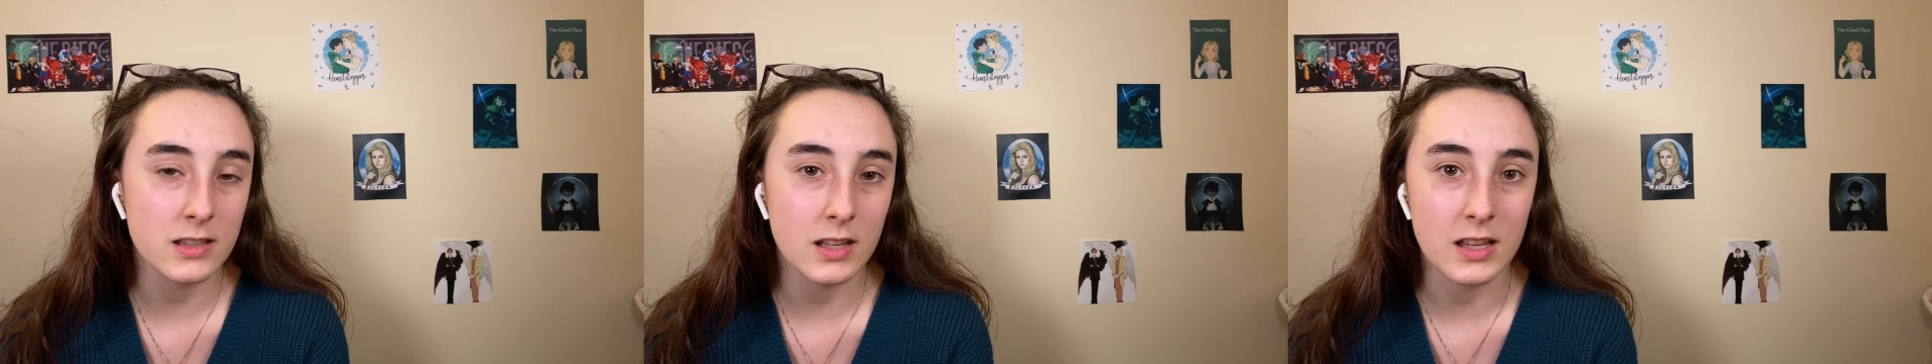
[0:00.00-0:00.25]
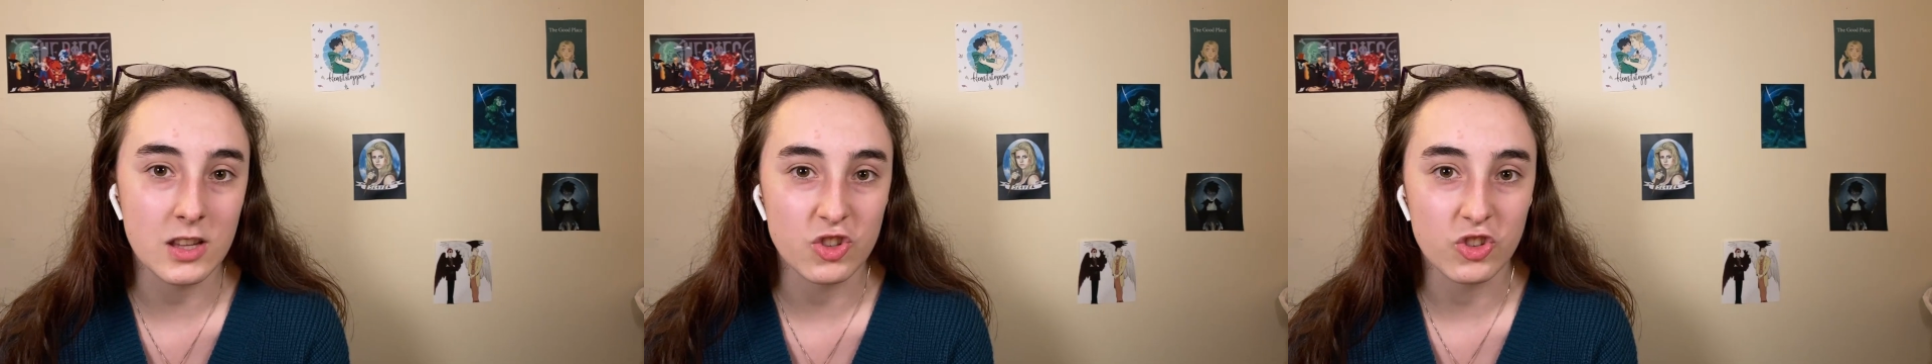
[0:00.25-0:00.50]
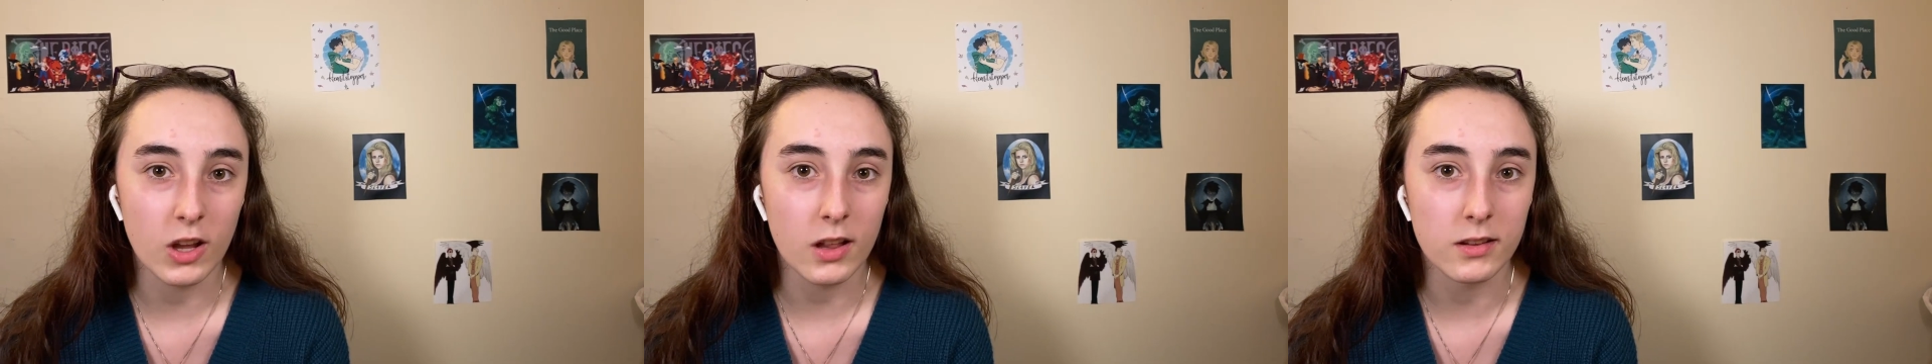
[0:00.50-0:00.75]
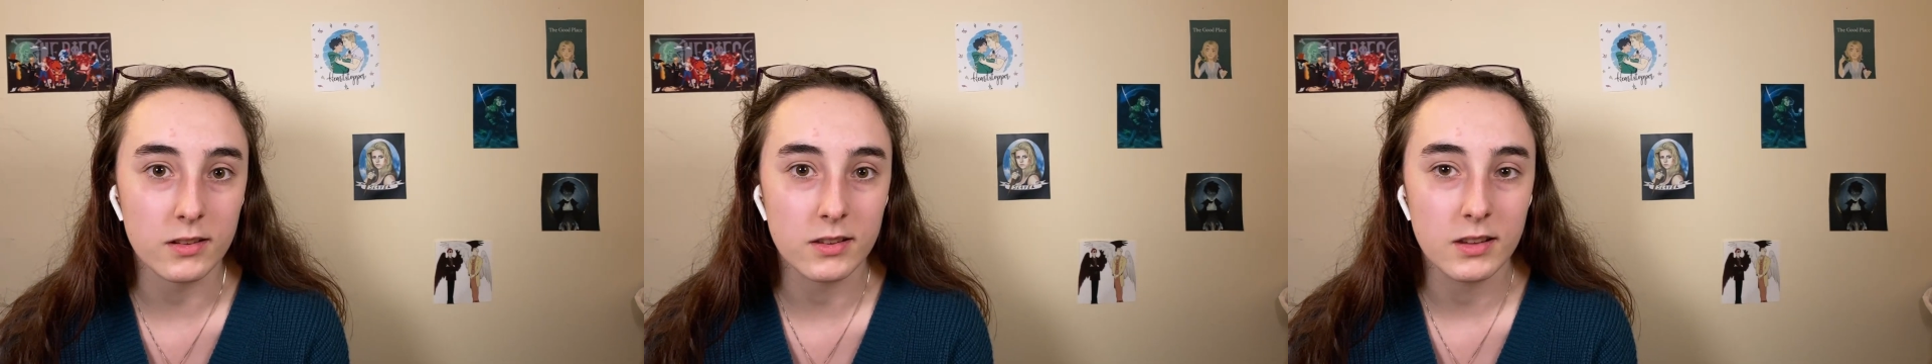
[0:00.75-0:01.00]
that he's
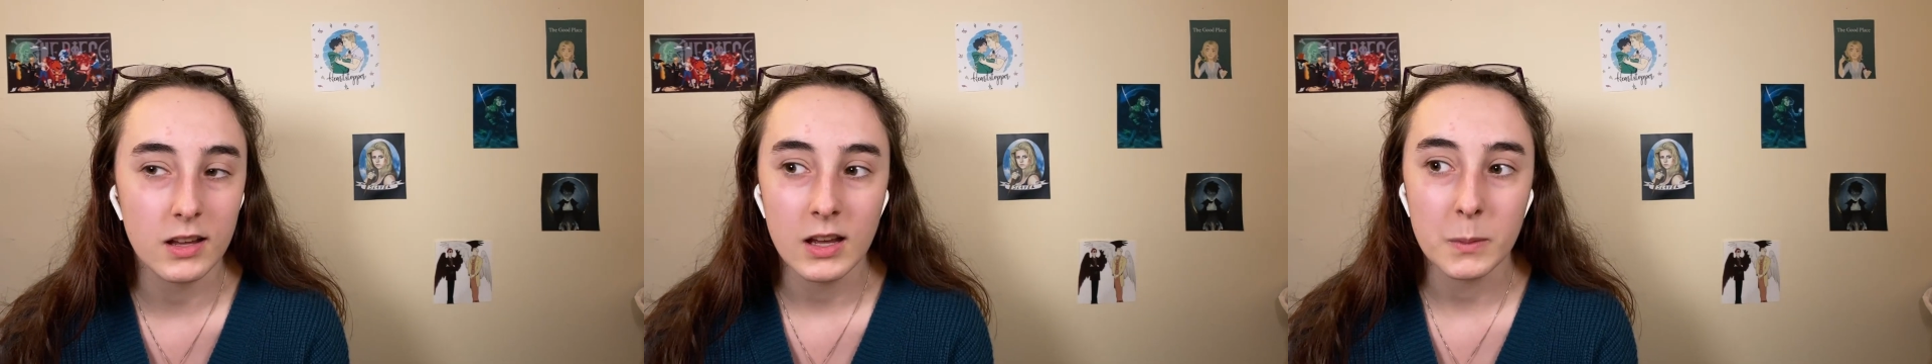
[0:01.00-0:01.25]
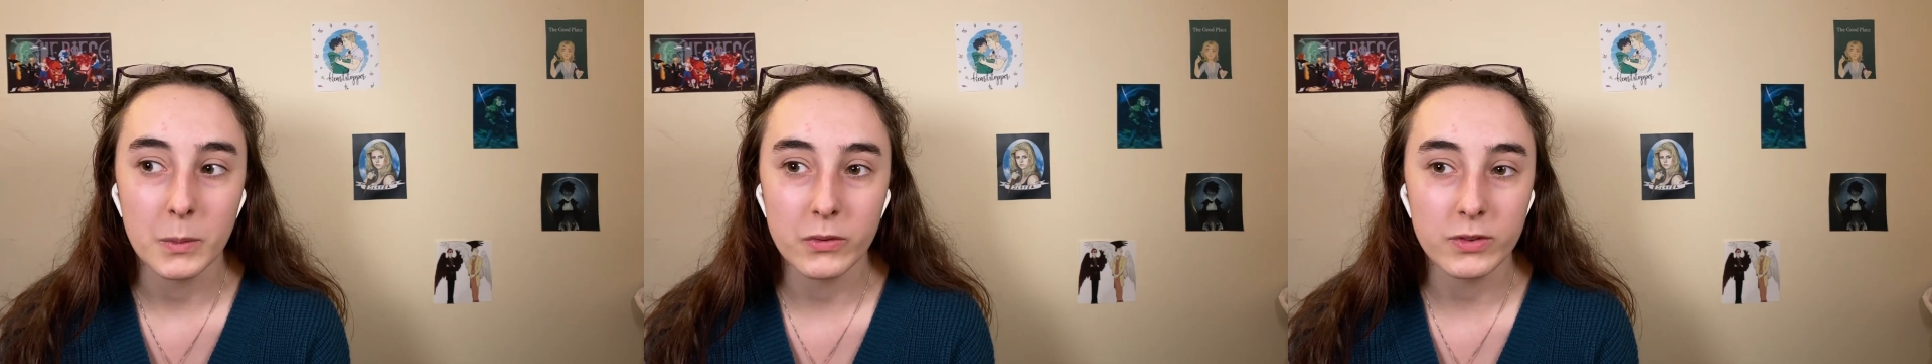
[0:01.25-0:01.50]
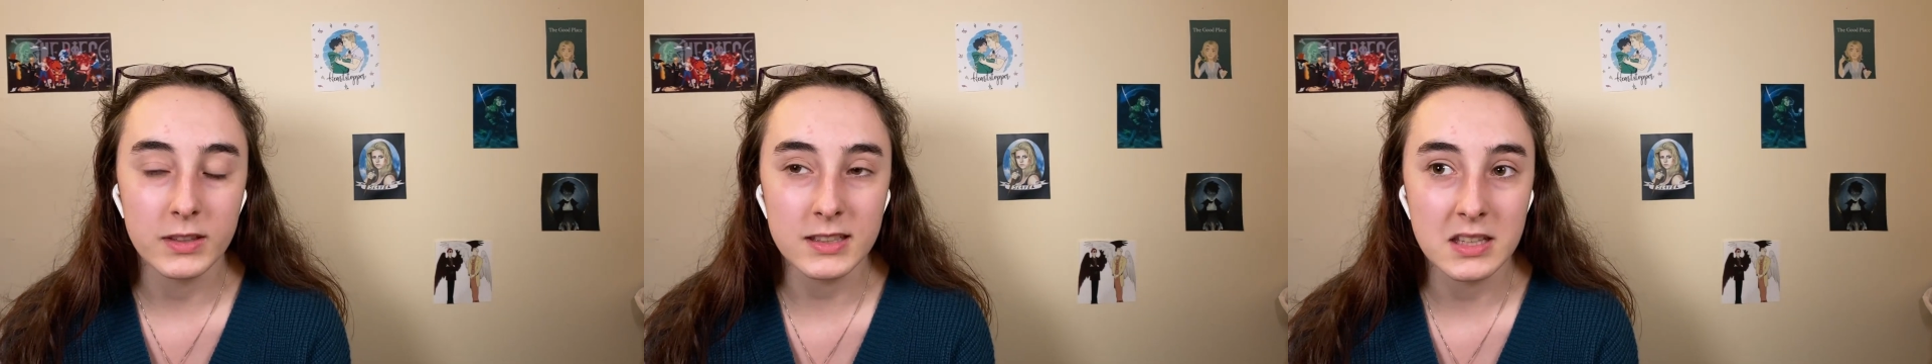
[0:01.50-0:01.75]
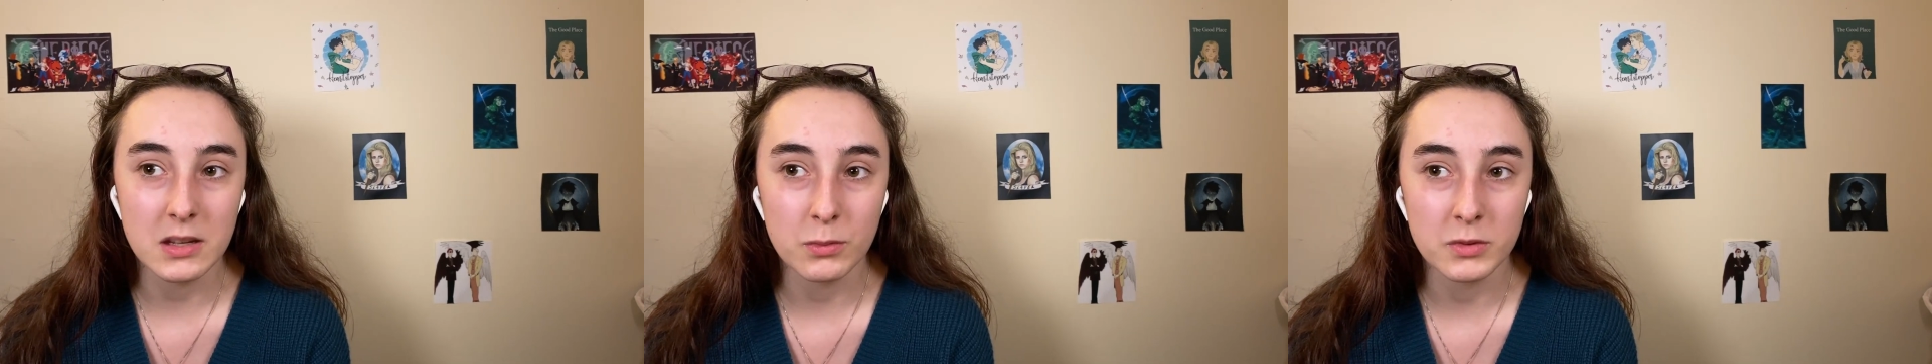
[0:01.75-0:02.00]
jealous. But for
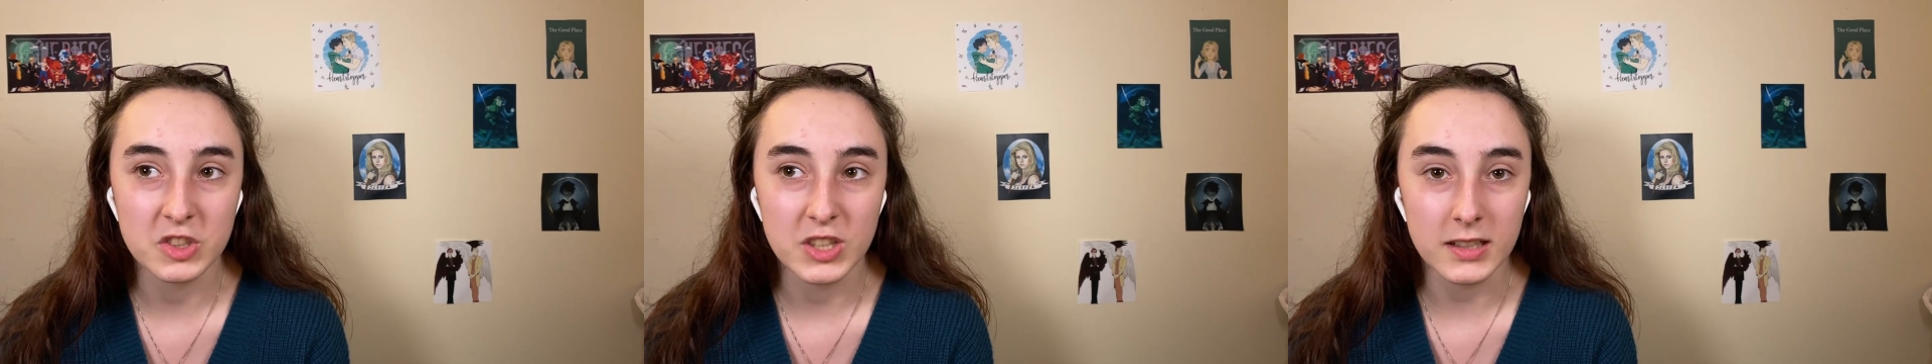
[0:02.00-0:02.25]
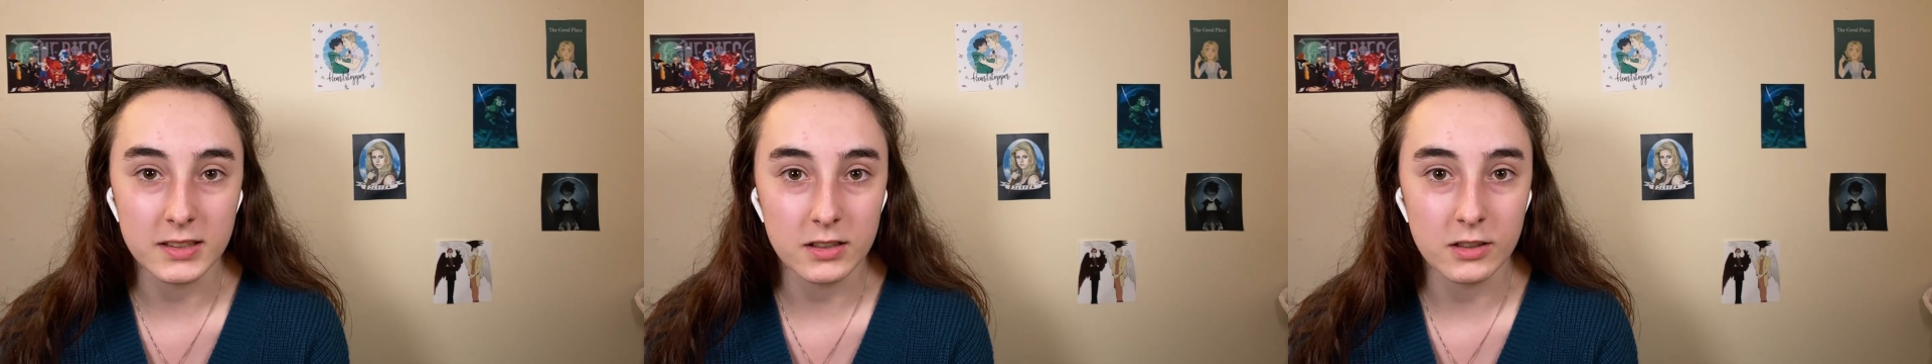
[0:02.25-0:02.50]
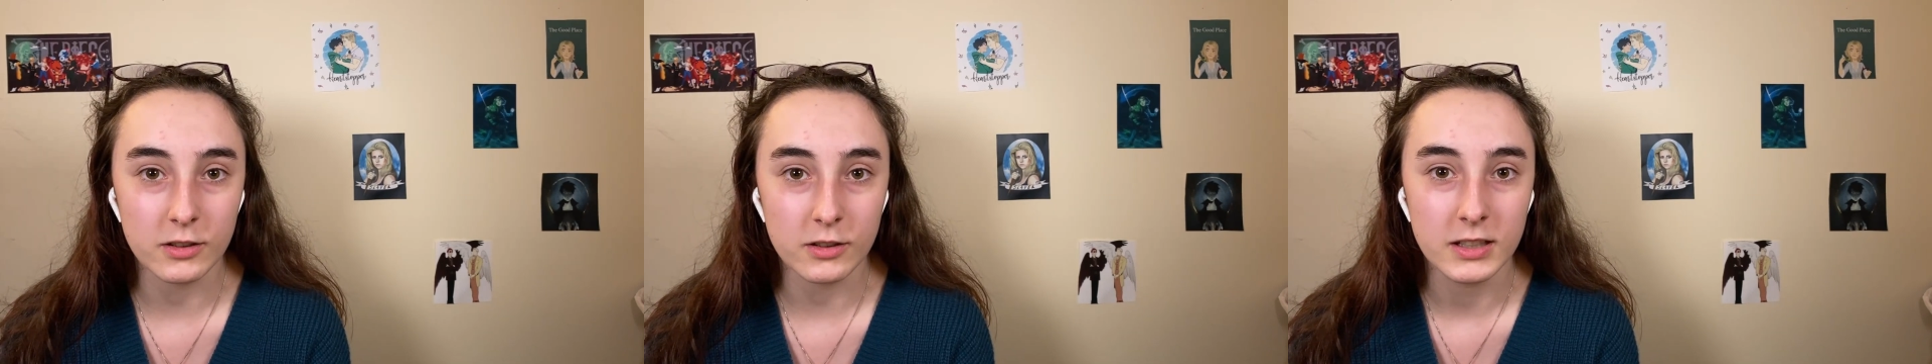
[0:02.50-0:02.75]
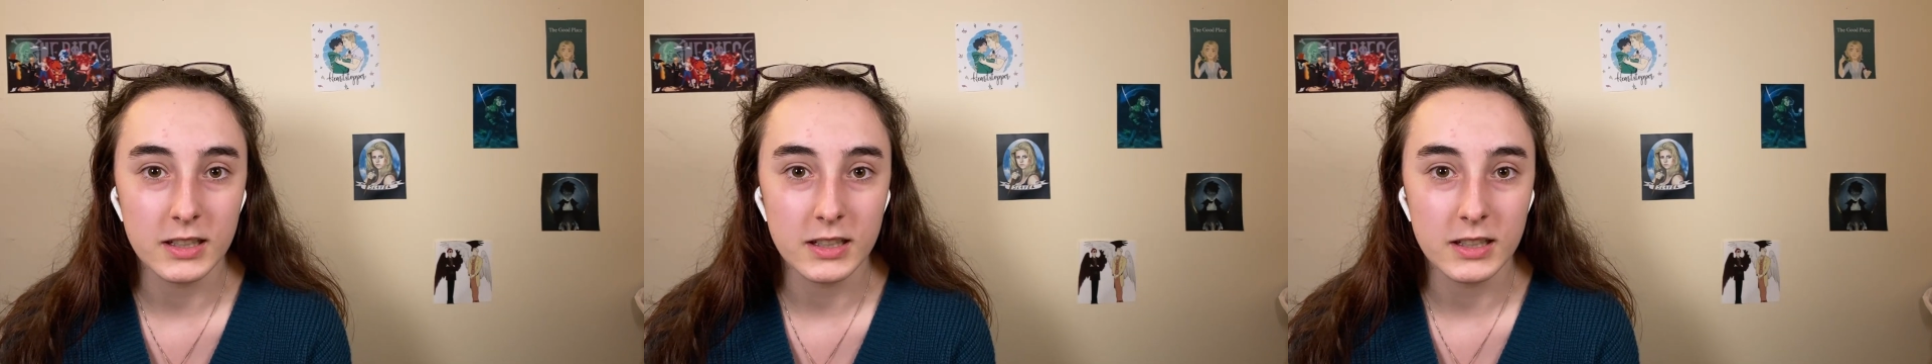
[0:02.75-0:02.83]
this, he rejected her.